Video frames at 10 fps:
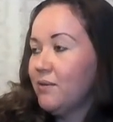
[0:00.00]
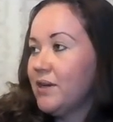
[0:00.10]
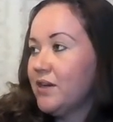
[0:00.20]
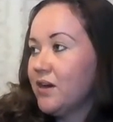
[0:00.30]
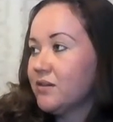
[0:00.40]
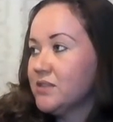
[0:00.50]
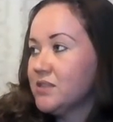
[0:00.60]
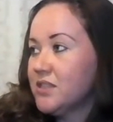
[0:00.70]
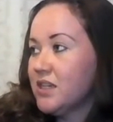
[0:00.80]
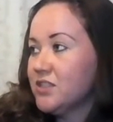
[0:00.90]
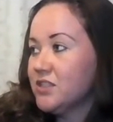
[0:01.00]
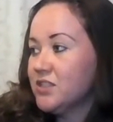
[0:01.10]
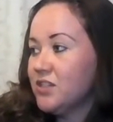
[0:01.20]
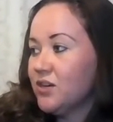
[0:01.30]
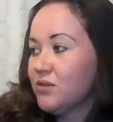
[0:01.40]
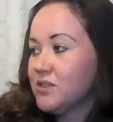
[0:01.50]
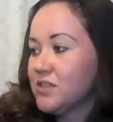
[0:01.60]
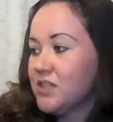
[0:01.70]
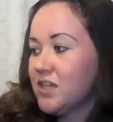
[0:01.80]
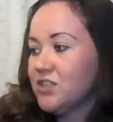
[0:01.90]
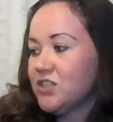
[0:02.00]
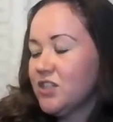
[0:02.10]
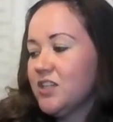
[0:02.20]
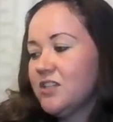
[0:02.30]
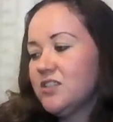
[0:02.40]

My daughter wants attention. The dog wants attention.